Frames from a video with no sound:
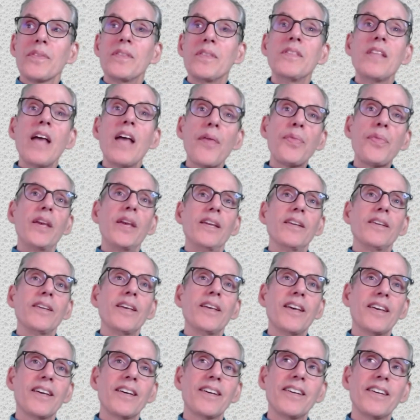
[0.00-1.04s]
nothing,
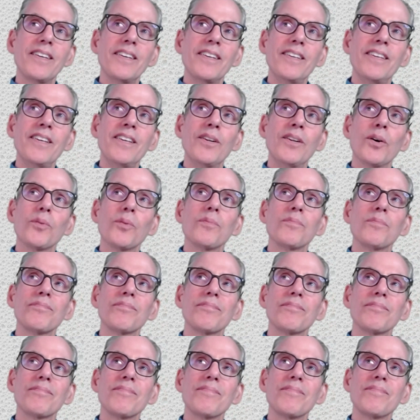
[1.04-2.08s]
you know,
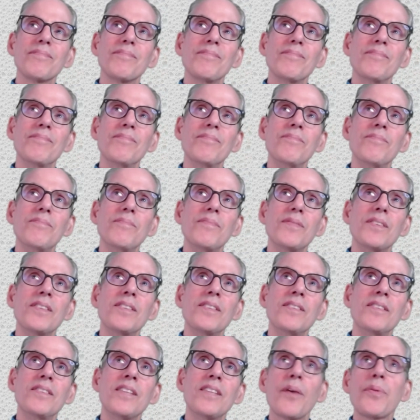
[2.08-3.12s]

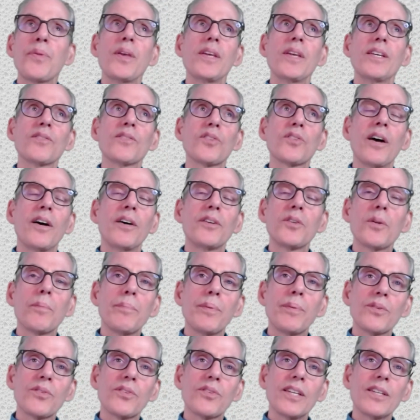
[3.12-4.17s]
nothing is
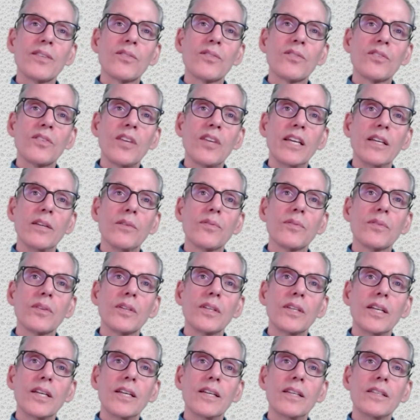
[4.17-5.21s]
100% safe
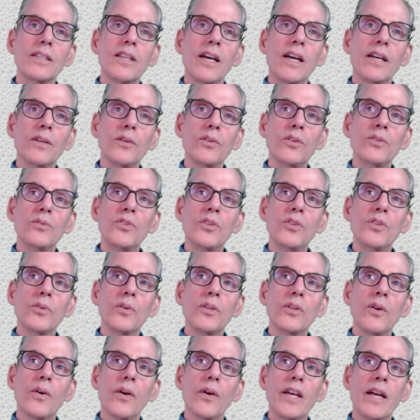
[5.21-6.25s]
that you
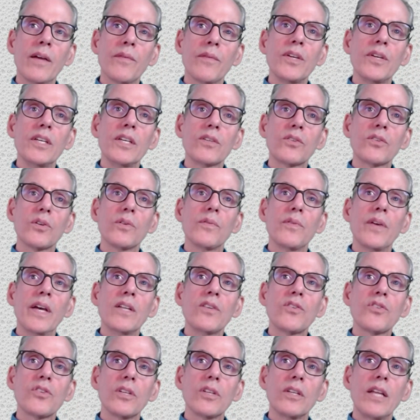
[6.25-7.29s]
do. Every
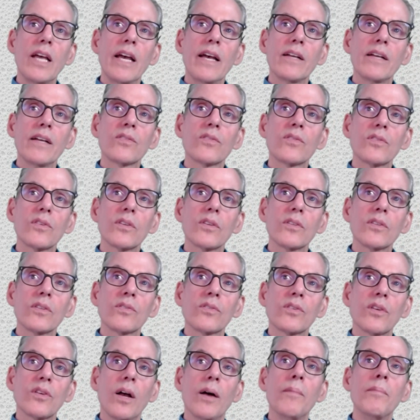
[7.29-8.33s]
intervention has
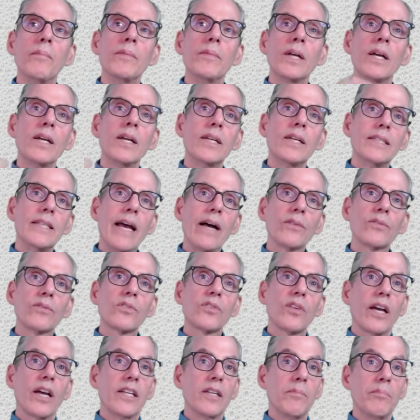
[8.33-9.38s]
some
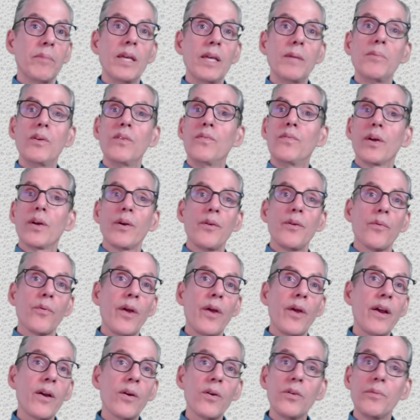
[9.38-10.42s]
downside. It may be very
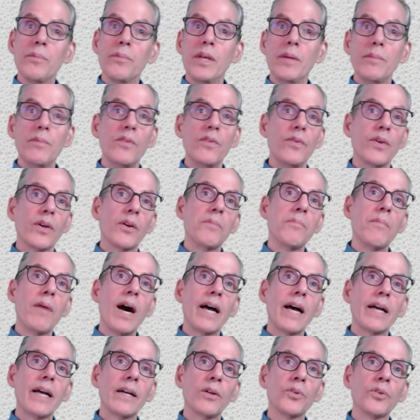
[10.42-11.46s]
rare, it may be very
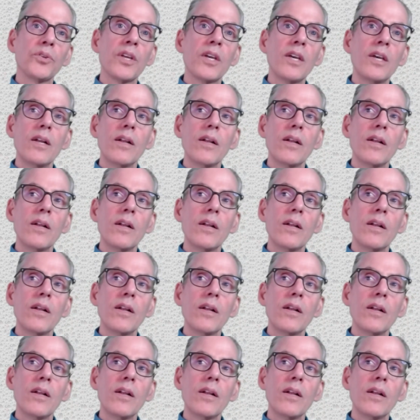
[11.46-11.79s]
mild,